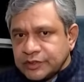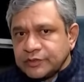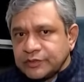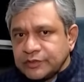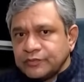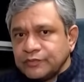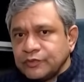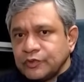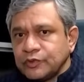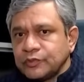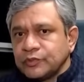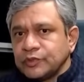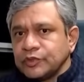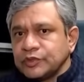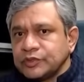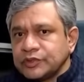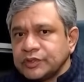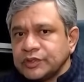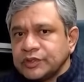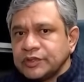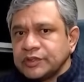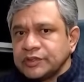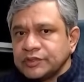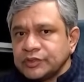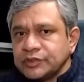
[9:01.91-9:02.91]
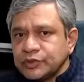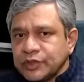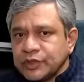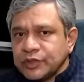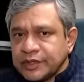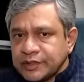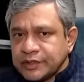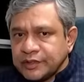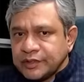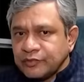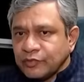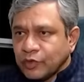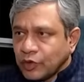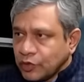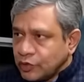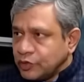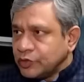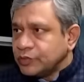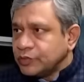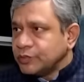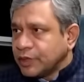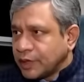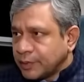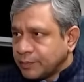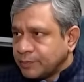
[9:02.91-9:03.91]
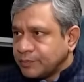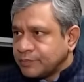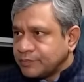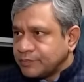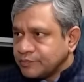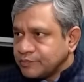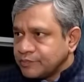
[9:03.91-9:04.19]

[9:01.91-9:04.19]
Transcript: and foremost thing to get the volume up.